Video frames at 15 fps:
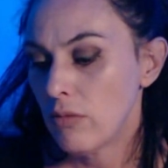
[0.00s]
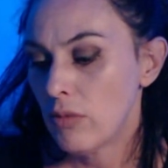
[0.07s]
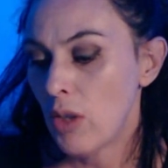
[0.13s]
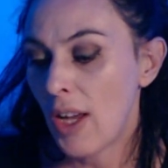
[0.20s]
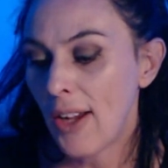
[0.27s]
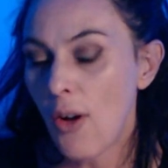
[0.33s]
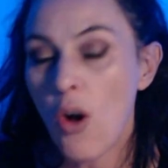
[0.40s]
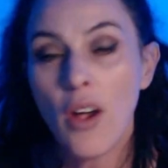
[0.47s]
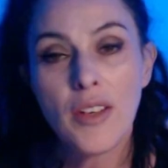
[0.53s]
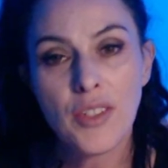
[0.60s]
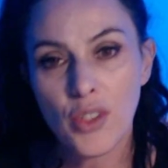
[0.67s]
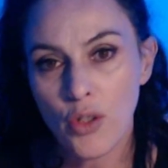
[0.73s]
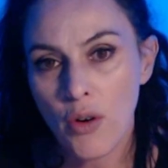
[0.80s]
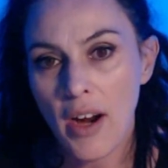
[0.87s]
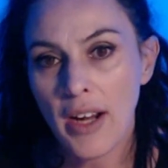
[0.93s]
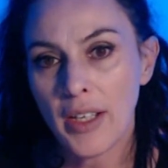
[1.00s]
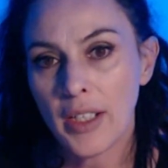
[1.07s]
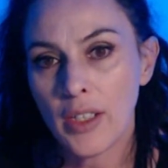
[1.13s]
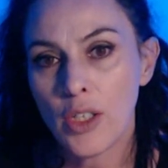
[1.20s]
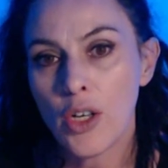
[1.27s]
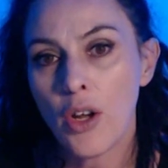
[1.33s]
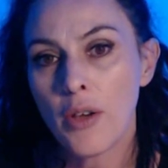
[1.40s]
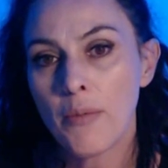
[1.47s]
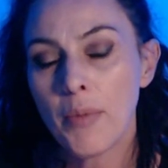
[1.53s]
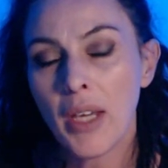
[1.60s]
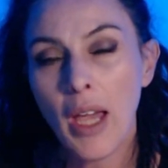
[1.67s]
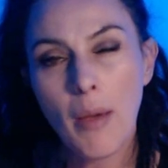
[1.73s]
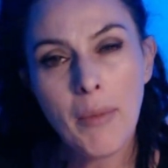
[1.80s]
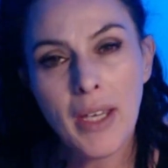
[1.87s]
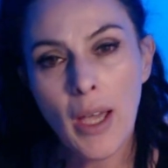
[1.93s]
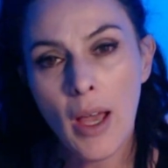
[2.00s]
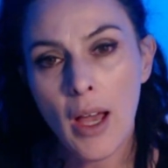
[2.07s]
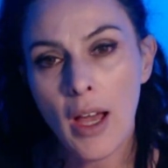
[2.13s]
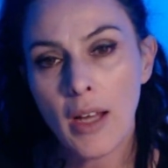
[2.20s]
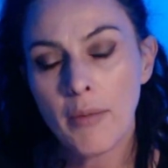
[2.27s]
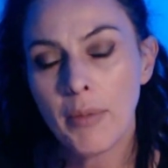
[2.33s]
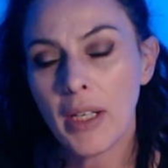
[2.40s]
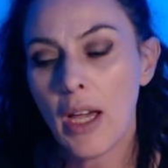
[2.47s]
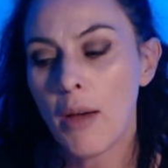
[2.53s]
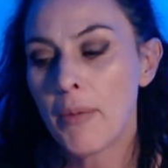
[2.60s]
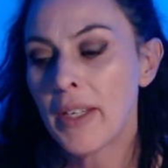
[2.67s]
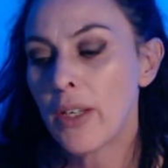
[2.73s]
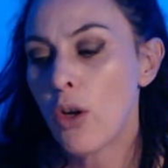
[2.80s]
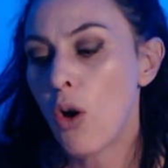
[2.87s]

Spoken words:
Like ice cracking, you know, becoming hard, becoming